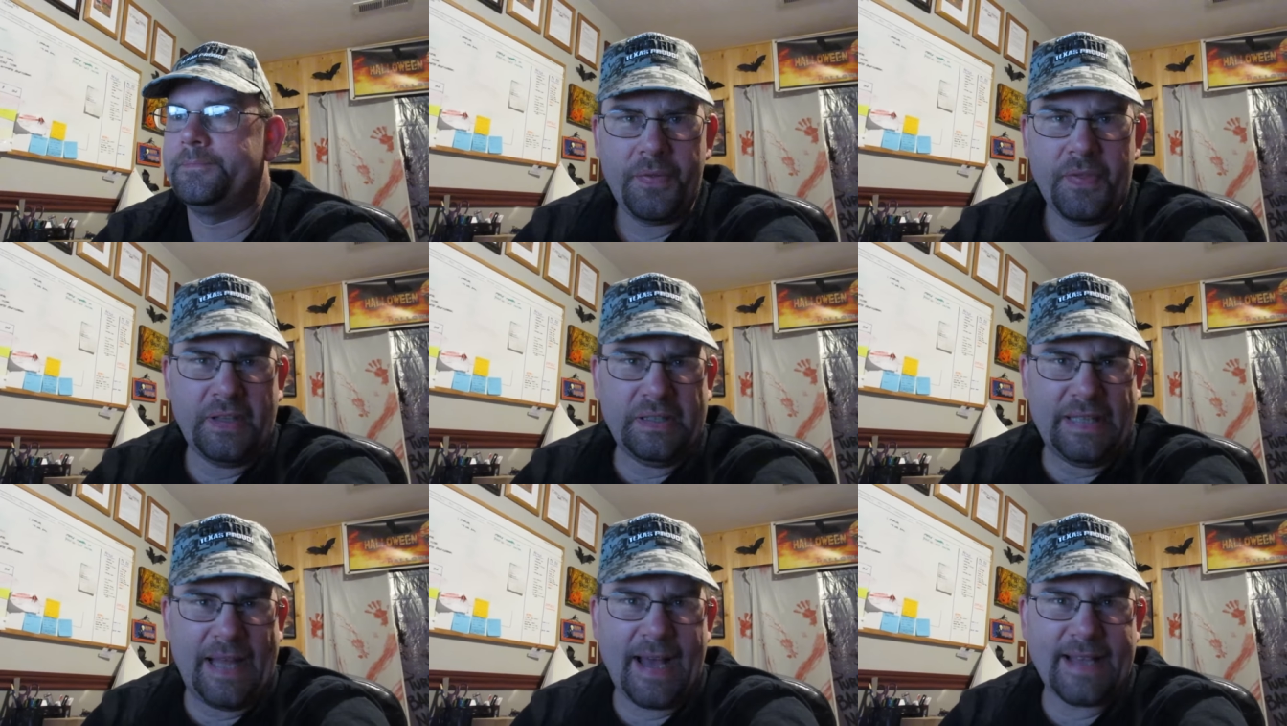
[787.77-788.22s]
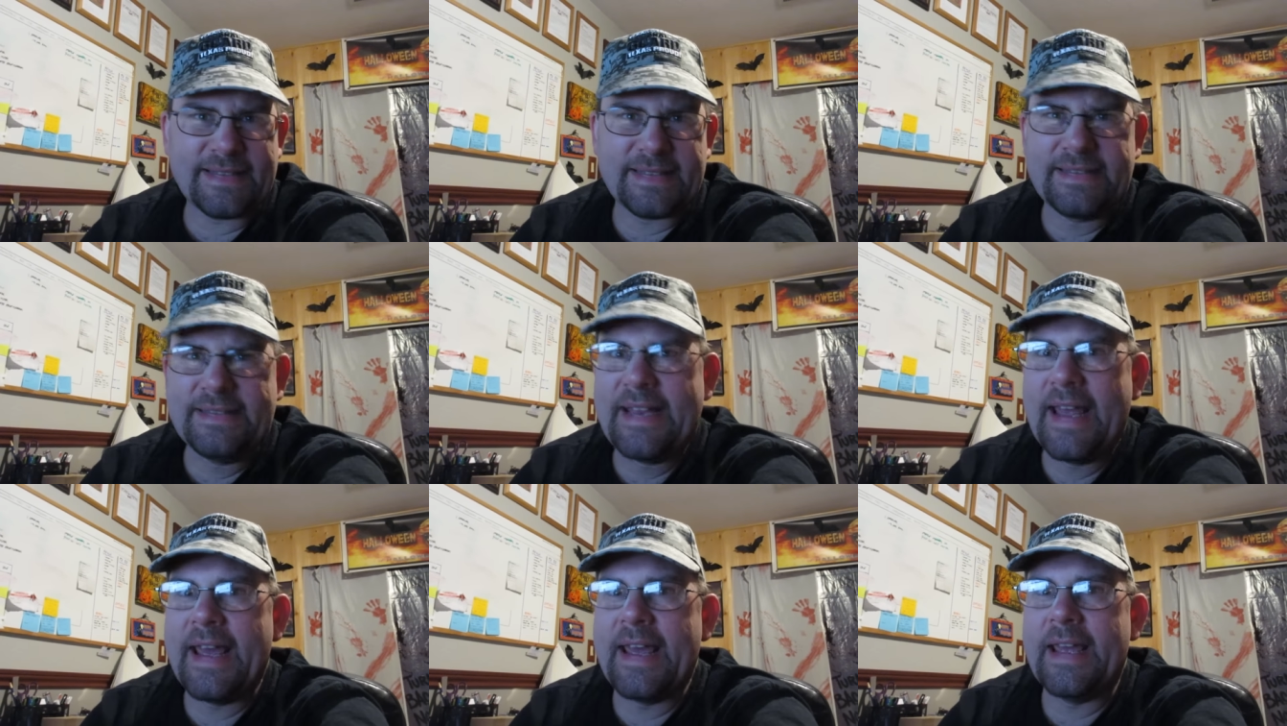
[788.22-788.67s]
The
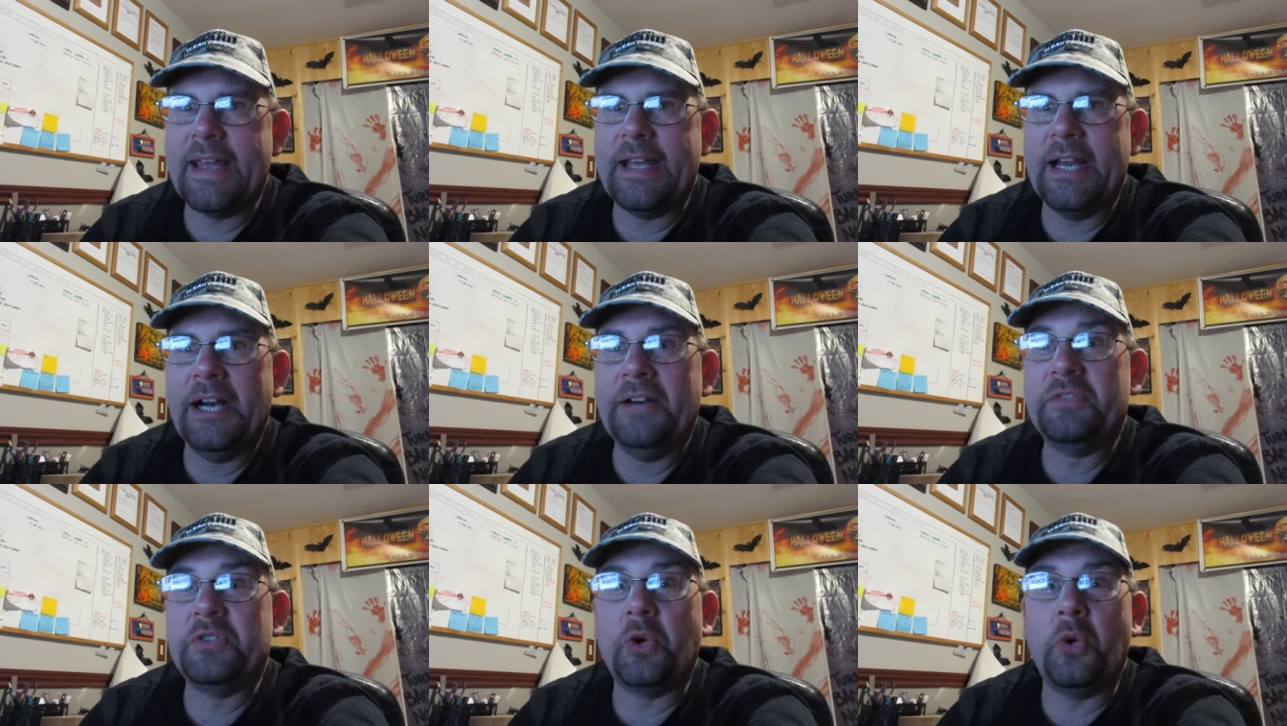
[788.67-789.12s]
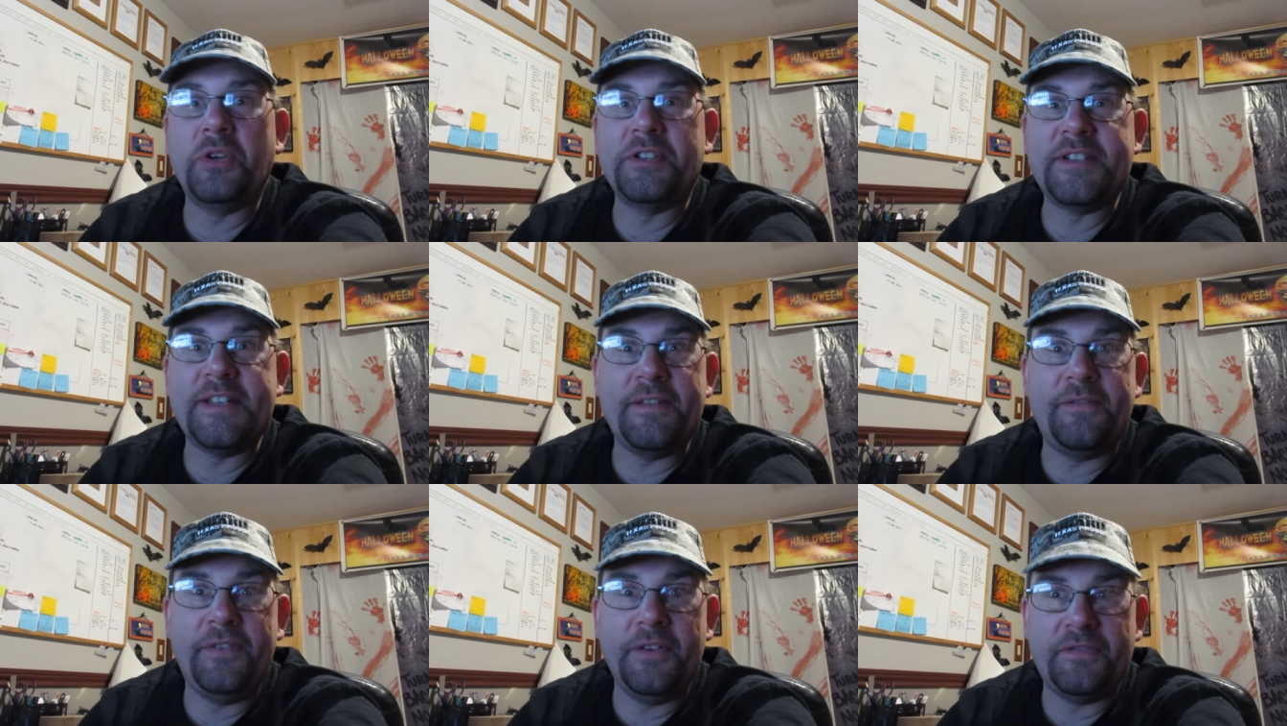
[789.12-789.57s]
last day of
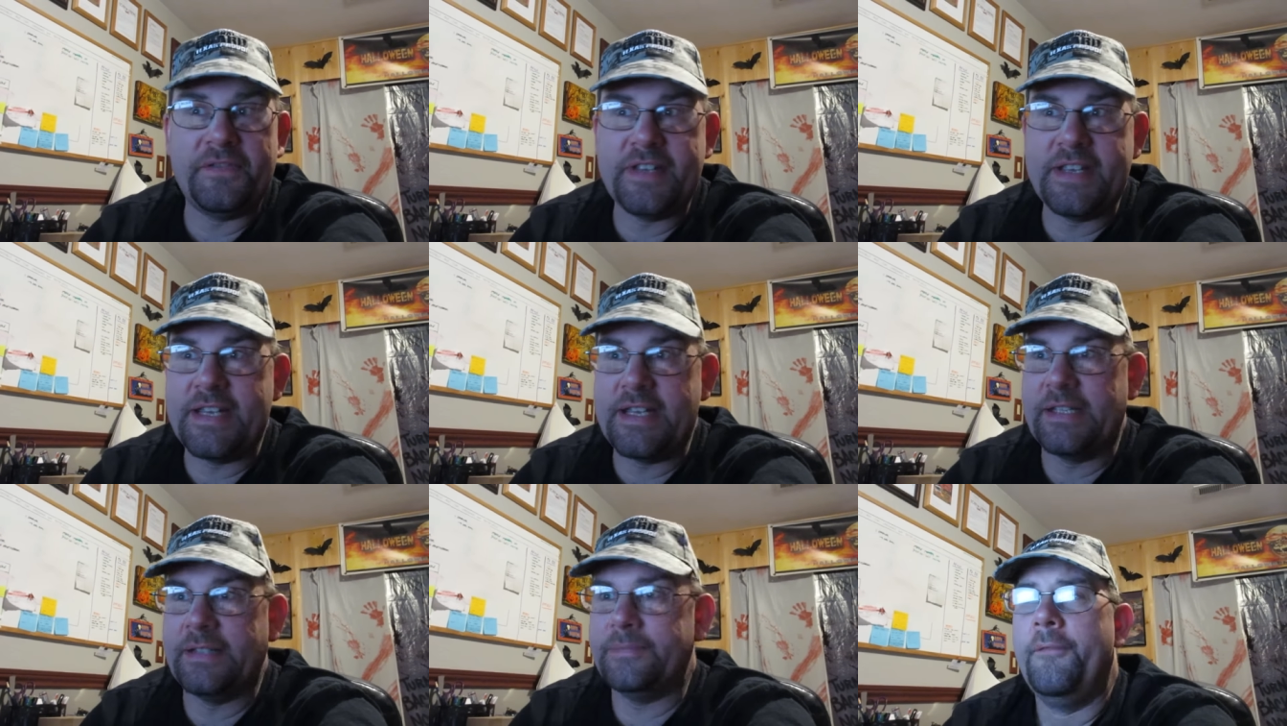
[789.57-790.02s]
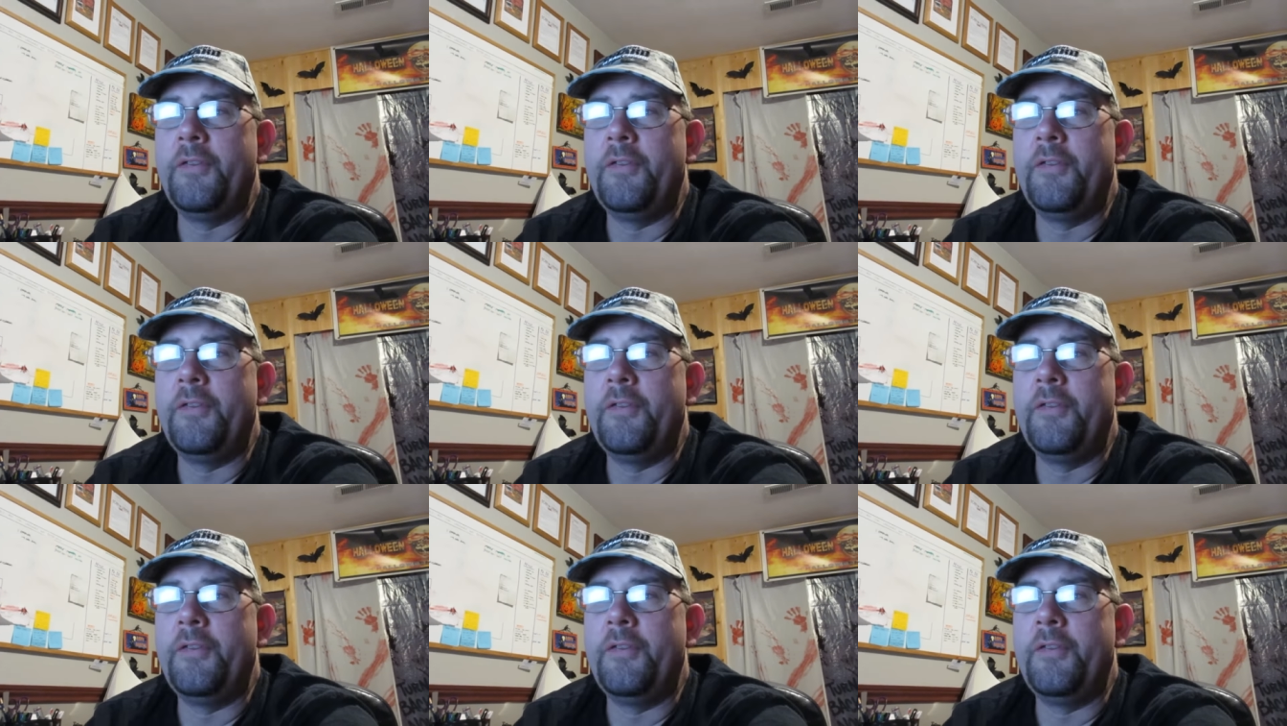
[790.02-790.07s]
twenty fifteen.